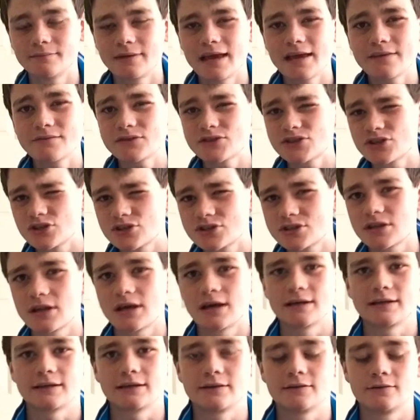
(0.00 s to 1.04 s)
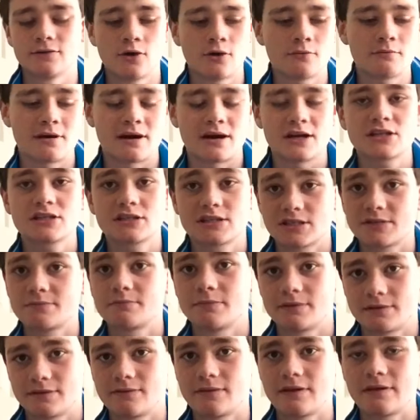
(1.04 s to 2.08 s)
Ever so slightly. Not much,
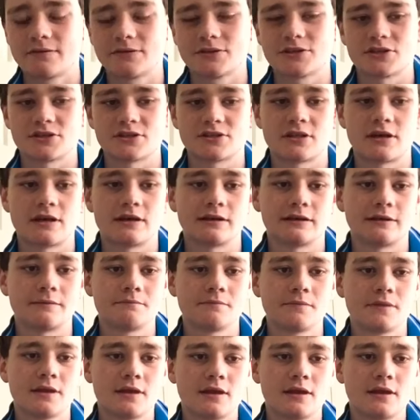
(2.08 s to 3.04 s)
but ever so slightly.